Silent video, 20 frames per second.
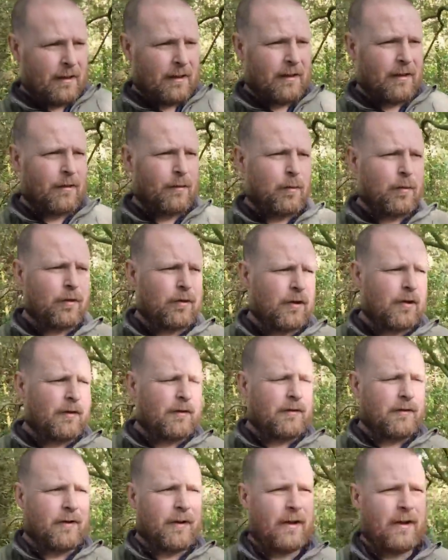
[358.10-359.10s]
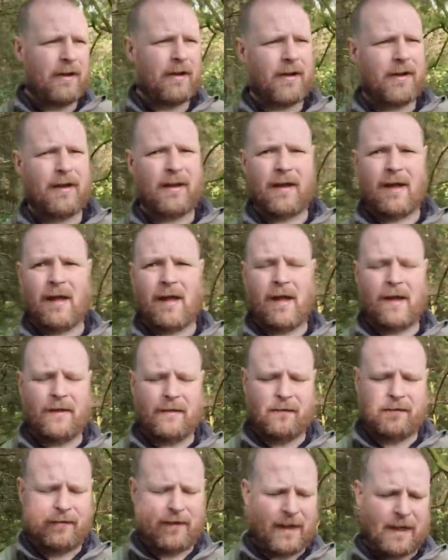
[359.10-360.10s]
little woodland
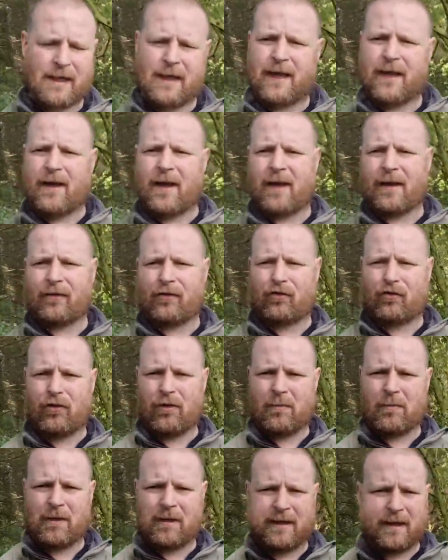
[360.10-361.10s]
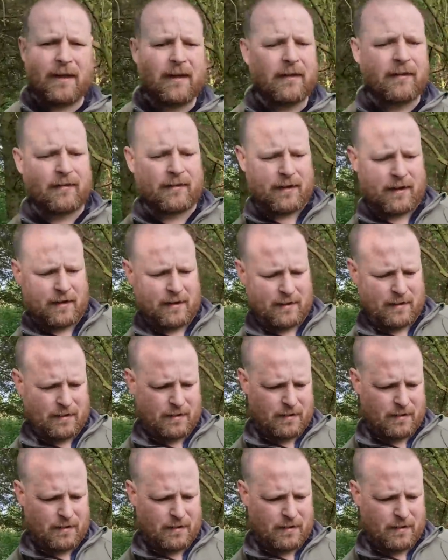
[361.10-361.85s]
and take it extremely easy.